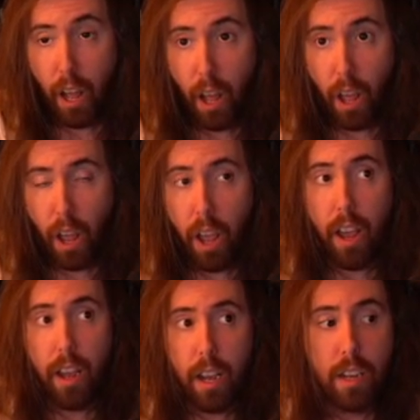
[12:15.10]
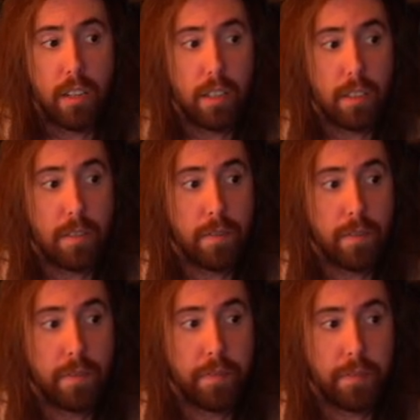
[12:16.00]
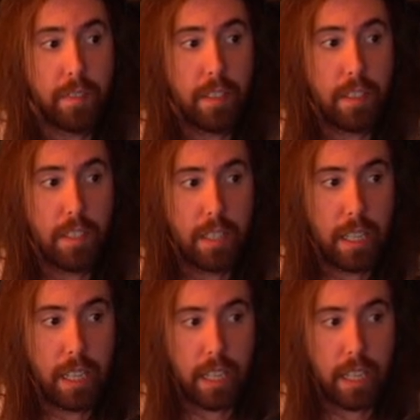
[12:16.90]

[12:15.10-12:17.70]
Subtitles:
(silence)